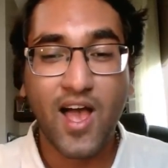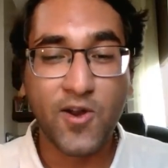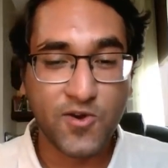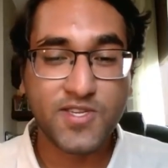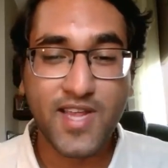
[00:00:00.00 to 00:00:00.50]

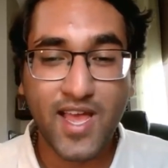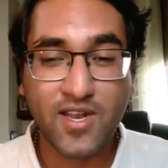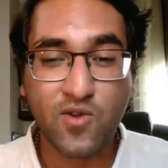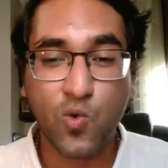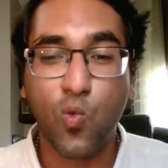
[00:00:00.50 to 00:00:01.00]

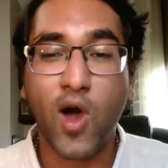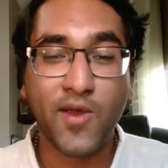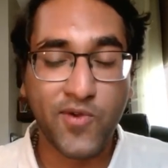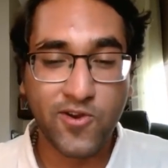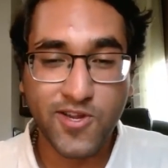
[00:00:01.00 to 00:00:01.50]
understand
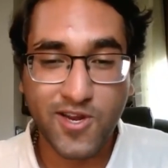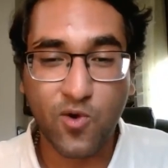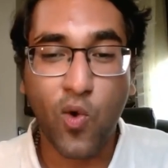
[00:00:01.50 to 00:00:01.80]
why we're here,